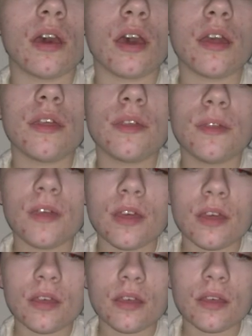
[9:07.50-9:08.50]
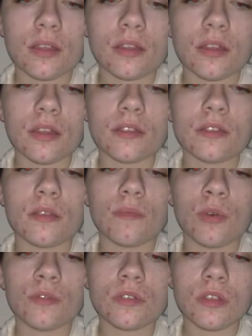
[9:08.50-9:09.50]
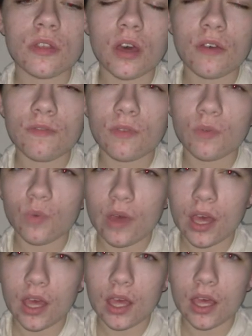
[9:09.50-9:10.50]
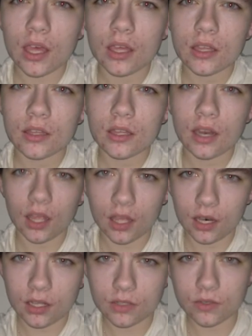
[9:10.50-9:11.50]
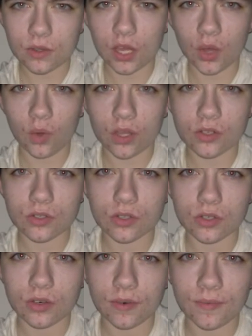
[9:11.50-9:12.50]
I think that's the most thoughtful way that I can answer that question.